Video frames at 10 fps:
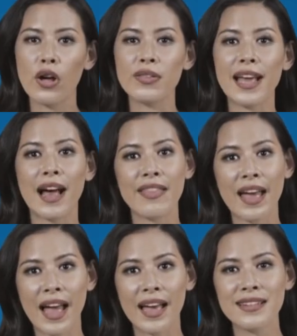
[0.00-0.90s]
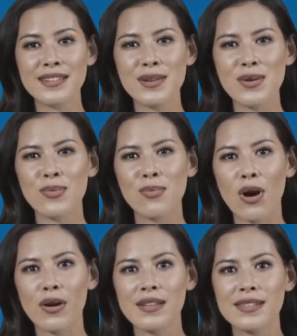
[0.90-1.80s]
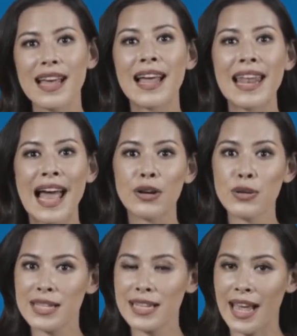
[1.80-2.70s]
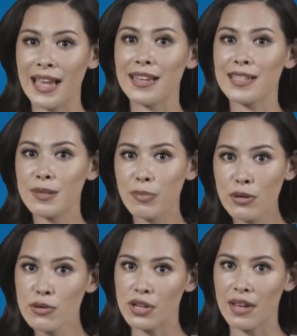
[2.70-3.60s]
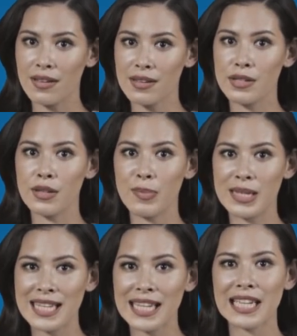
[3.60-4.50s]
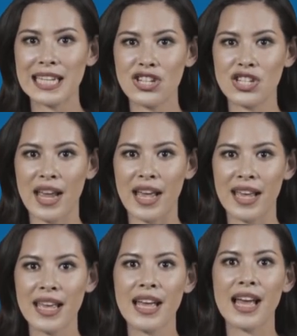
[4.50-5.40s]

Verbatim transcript: On the other hand, warrants allow you to gain exposure to a particular share